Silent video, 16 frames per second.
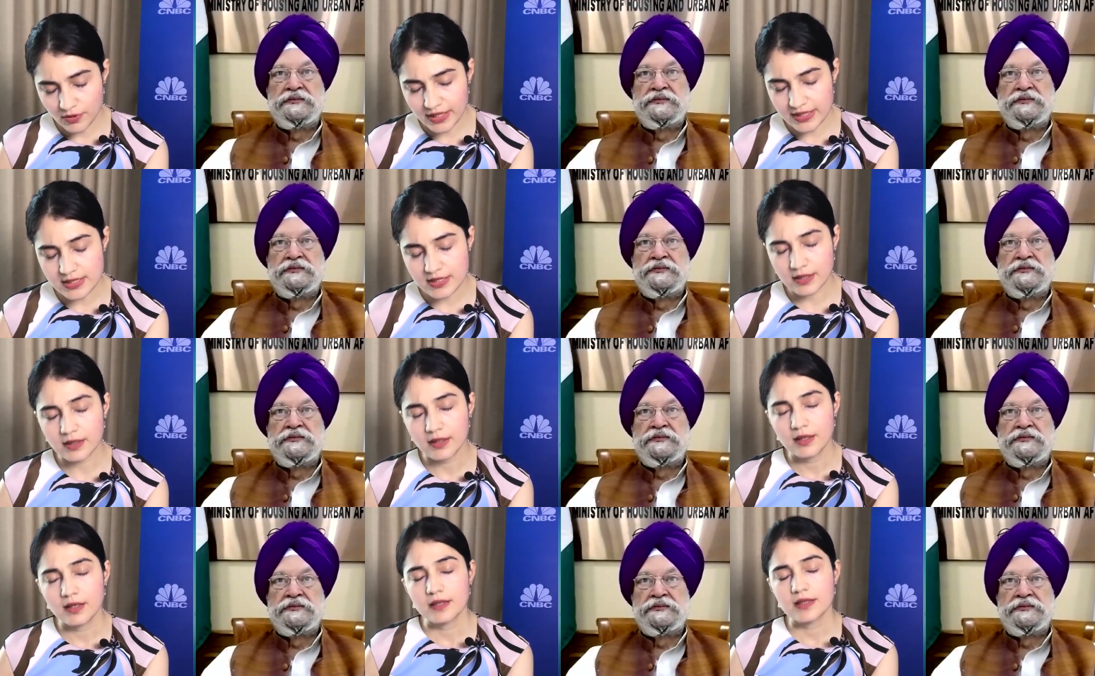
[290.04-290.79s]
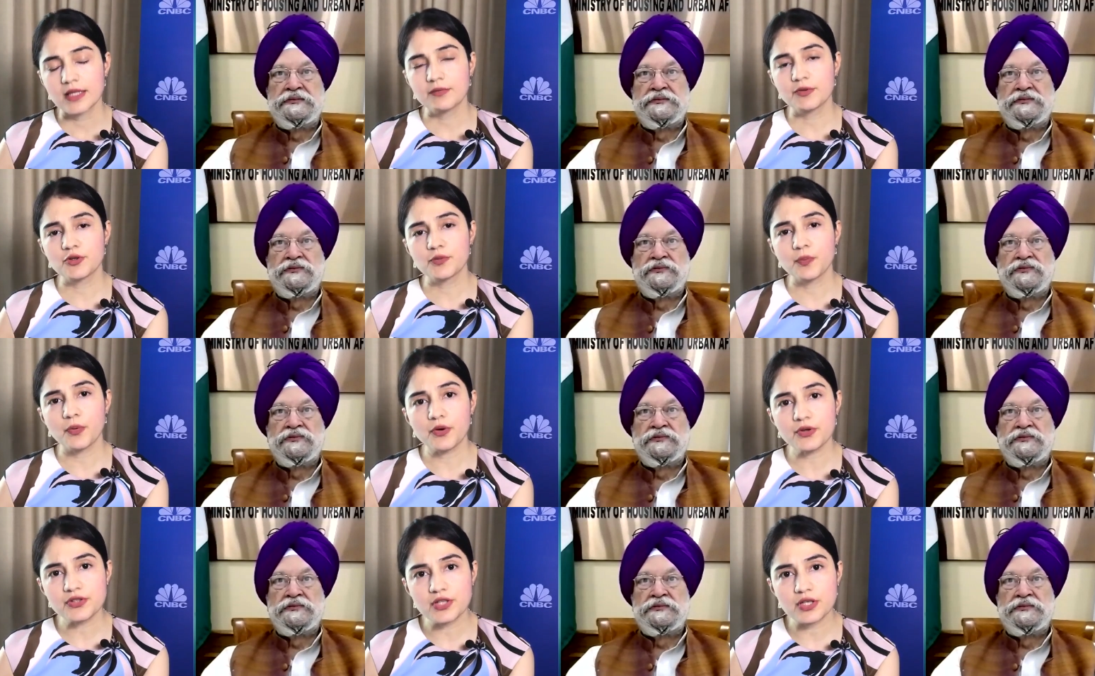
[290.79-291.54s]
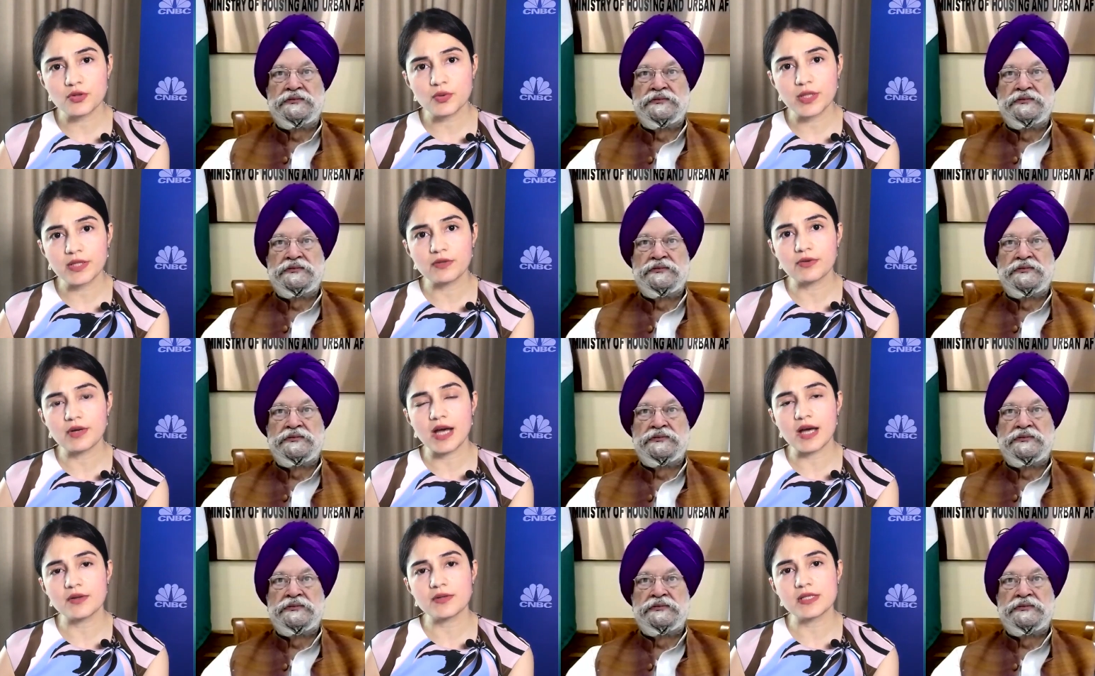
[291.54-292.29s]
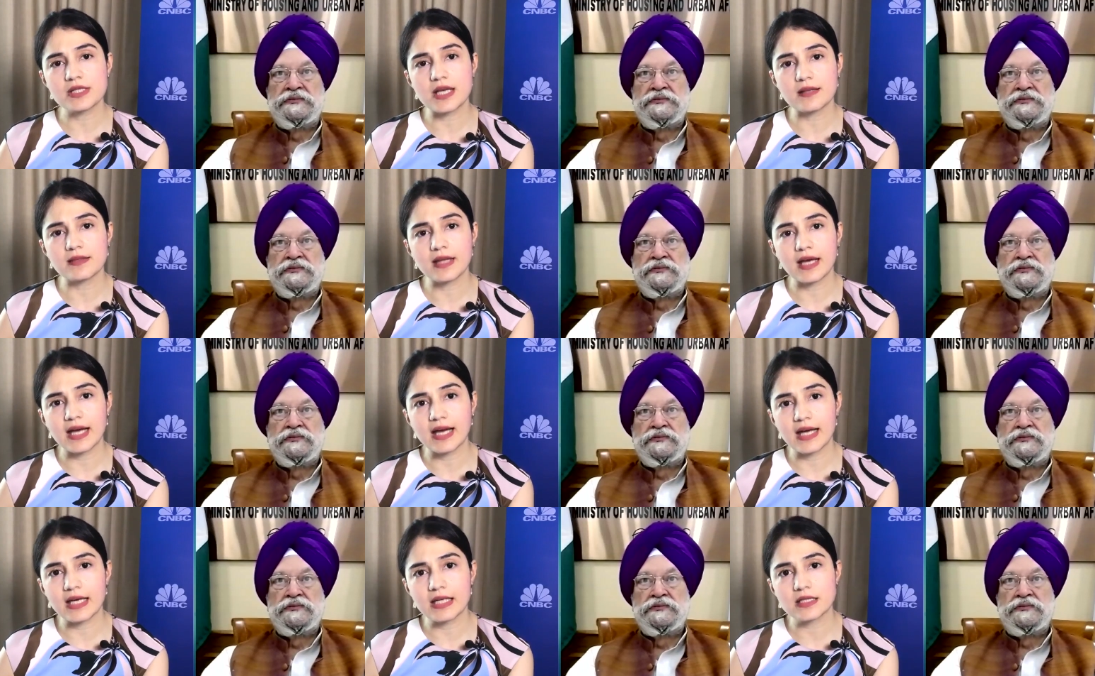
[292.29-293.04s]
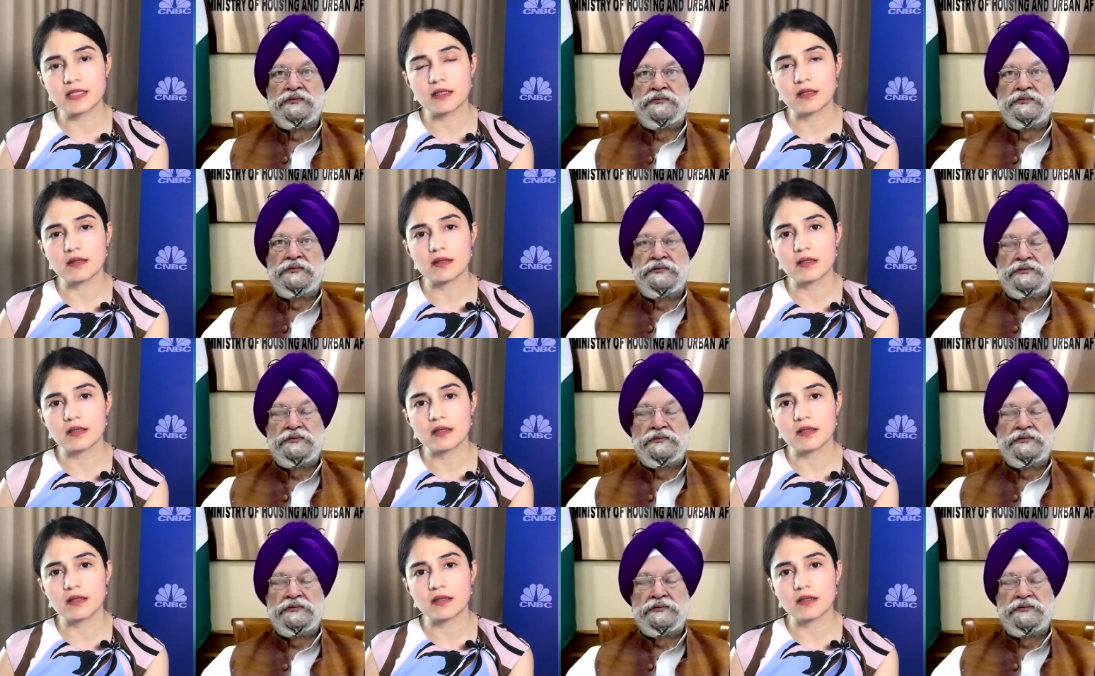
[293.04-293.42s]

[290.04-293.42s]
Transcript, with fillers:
Speaker 1: Right, sir. There were reports doing the rounds that